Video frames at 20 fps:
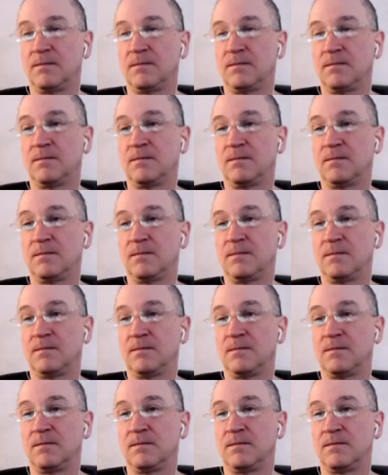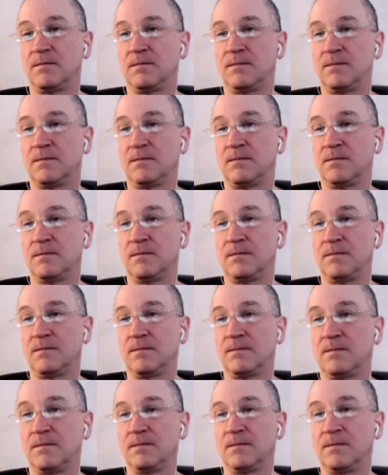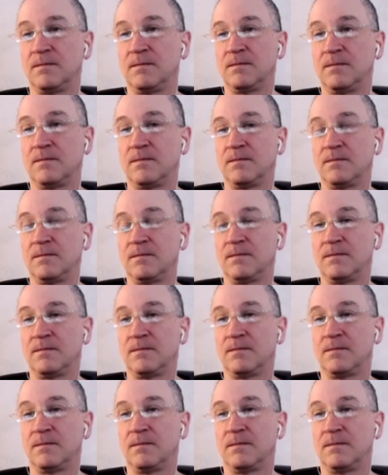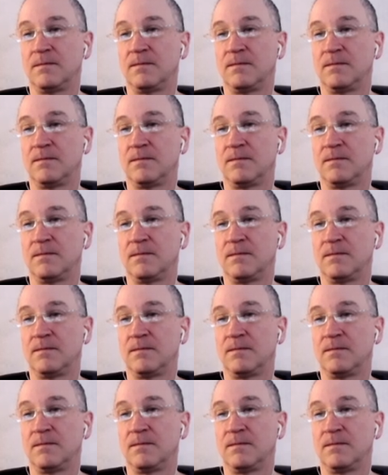[no speech]